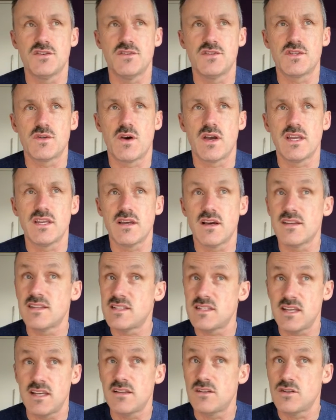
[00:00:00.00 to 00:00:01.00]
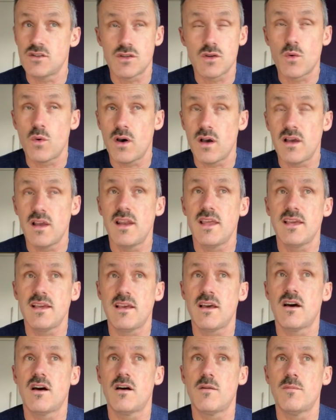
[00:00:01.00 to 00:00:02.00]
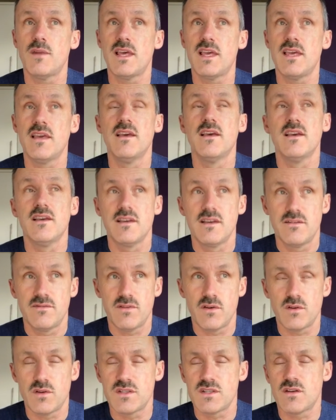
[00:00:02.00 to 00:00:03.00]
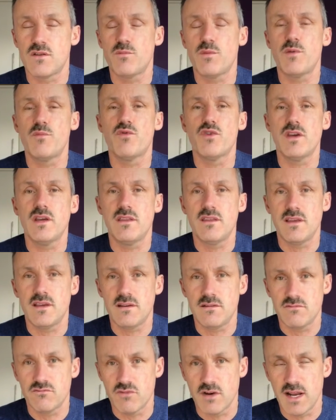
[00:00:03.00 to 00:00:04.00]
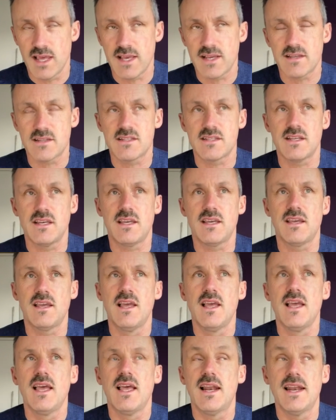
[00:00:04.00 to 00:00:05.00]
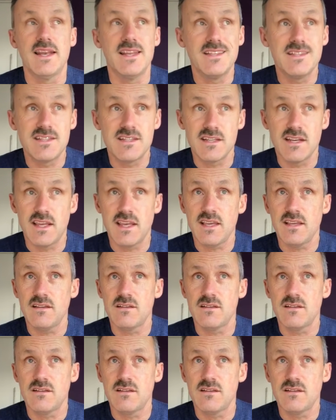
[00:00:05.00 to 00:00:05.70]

So I sit just quietly and calmly, focusing on my breathing, relaxing, listening.